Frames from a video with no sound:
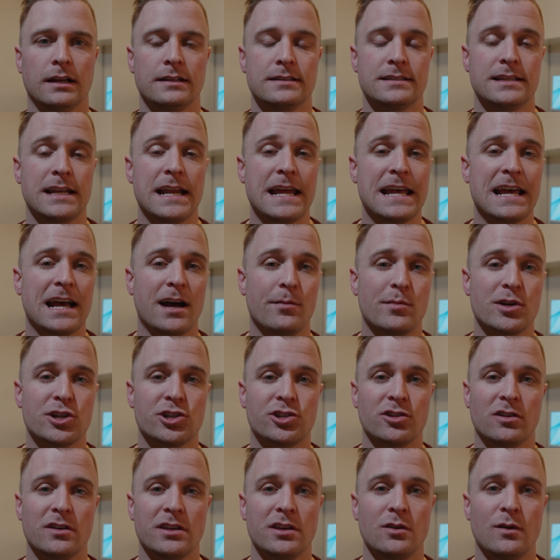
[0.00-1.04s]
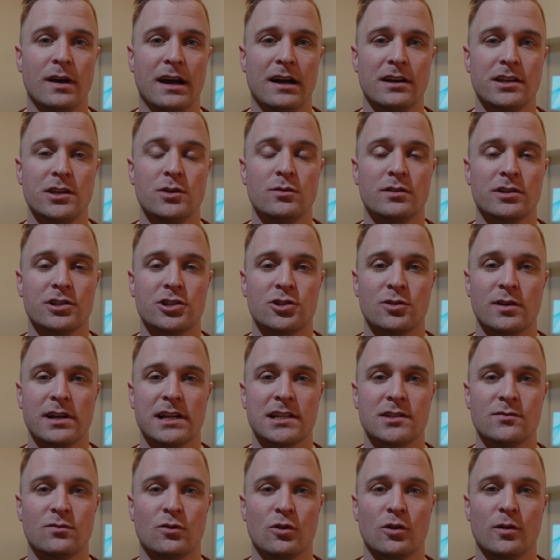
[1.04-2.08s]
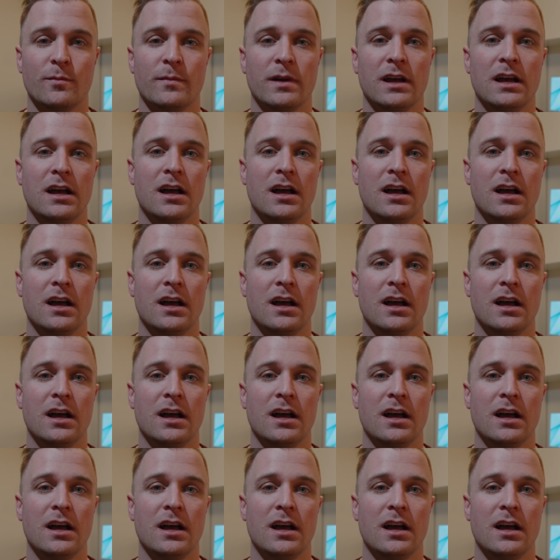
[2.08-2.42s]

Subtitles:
Today, I'm going to show you how you can transform